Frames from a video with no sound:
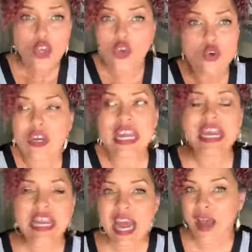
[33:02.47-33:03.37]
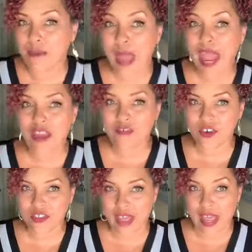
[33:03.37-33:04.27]
You cannot pay
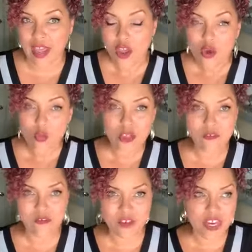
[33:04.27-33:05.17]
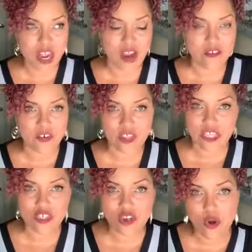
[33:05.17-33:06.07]
for that with a videographer
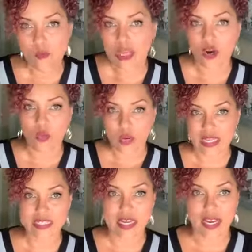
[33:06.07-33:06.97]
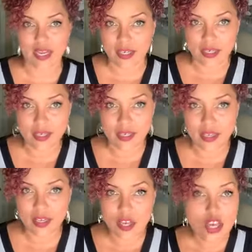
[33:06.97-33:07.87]
that you're gonna meet on Wednesday.
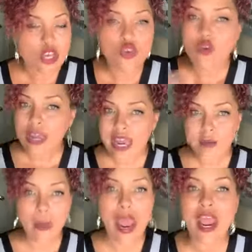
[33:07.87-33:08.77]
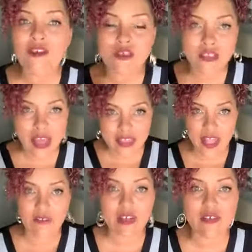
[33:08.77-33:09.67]
You can't pay for
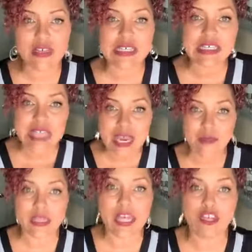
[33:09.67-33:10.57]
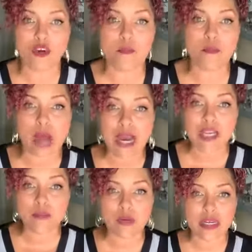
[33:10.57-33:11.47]
that level of excitement that your
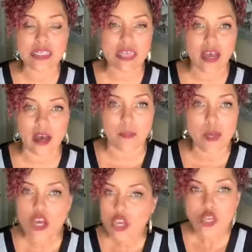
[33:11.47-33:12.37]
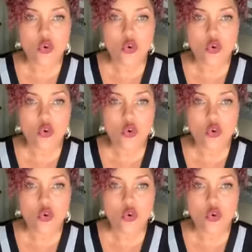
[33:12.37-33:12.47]
body brings up.